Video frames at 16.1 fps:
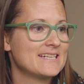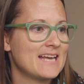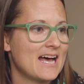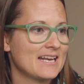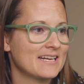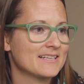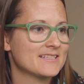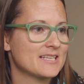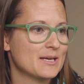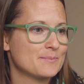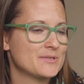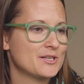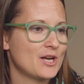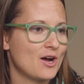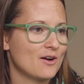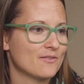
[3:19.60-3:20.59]
not accept an
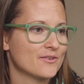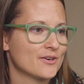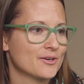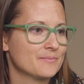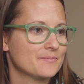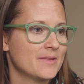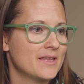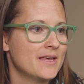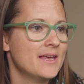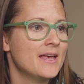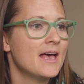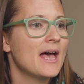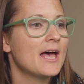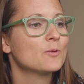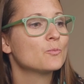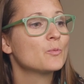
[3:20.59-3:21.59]
offer,
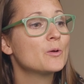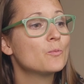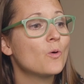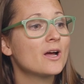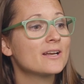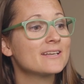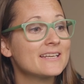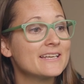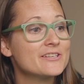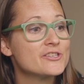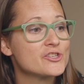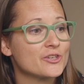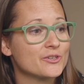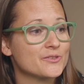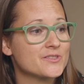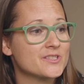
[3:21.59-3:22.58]
and we want each
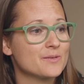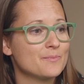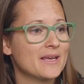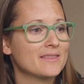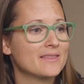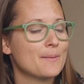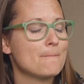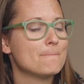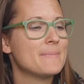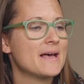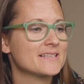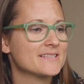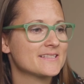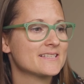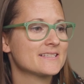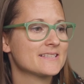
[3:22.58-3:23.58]
nurse to make the
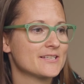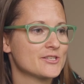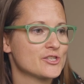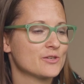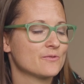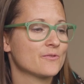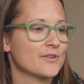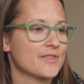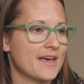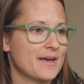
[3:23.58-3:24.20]
best decision for